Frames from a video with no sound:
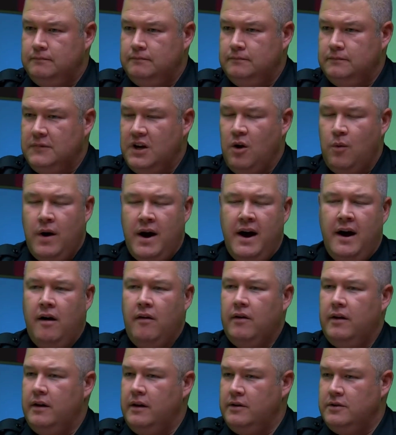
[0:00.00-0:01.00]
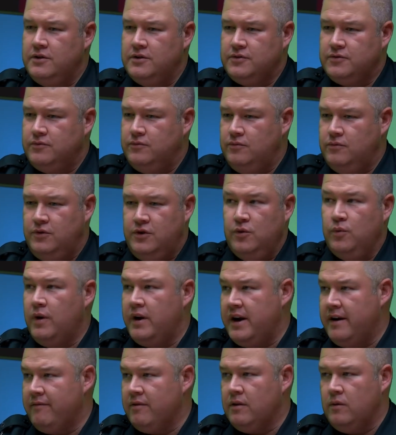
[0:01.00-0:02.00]
go out and just do
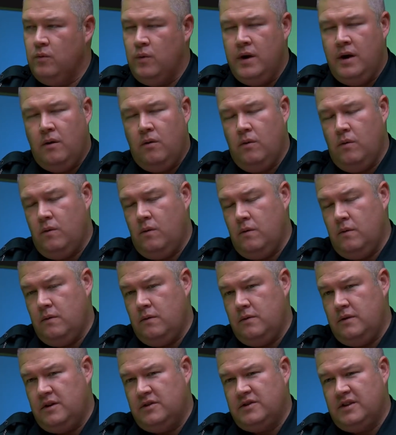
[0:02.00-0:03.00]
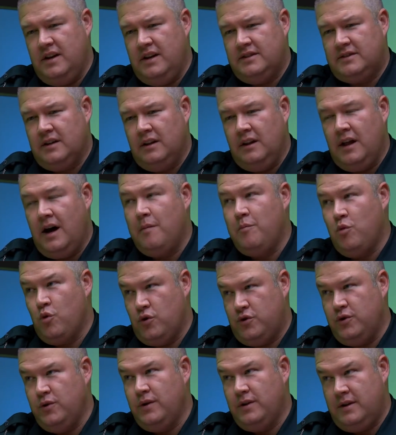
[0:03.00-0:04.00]
whatever. Well, it's a lot more
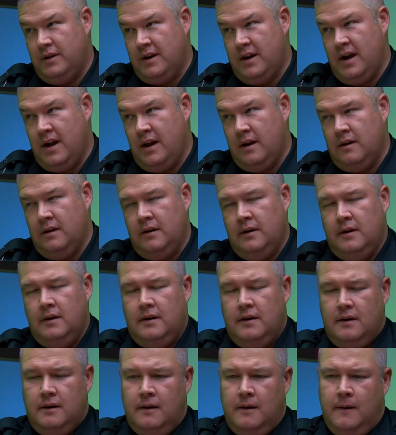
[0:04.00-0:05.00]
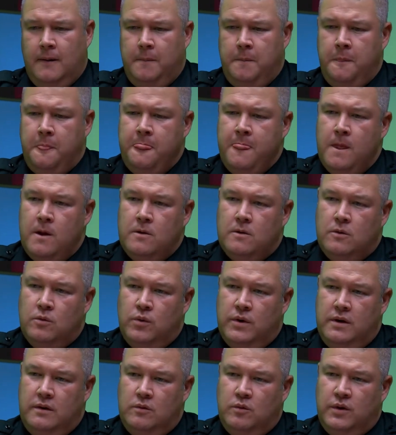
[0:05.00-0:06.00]
to it than that.
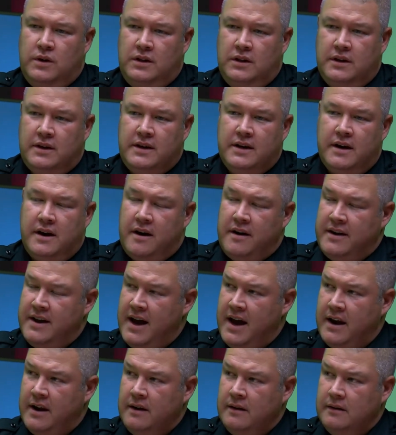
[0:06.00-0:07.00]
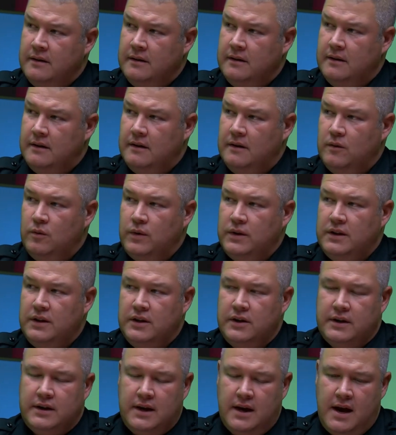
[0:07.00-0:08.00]
We look at our data. We
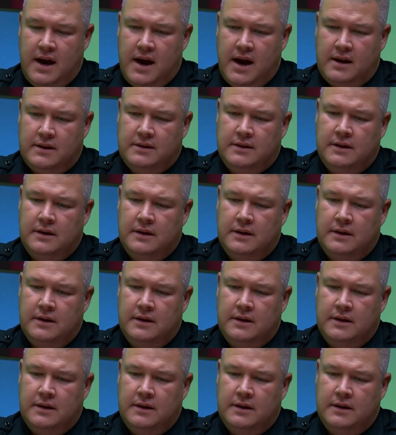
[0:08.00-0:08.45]
look at